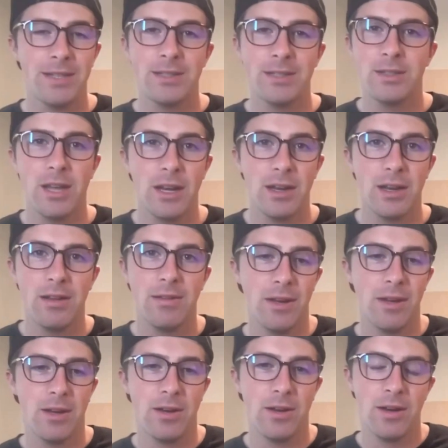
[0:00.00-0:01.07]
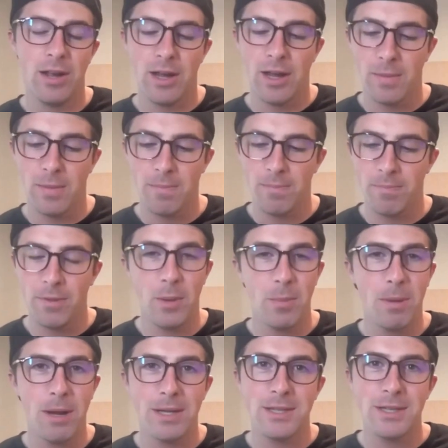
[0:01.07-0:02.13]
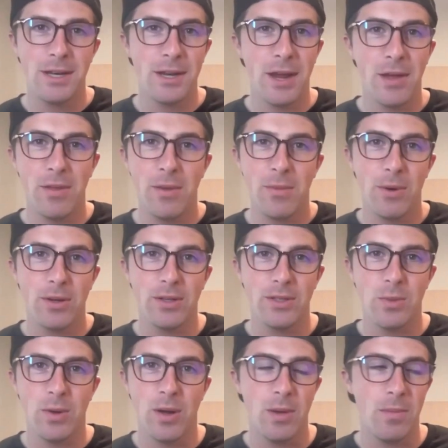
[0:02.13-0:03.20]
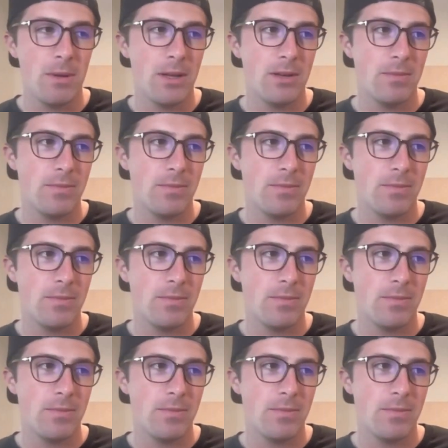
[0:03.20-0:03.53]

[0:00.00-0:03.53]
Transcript: that's kind of their um, their mindset and how they work as well. But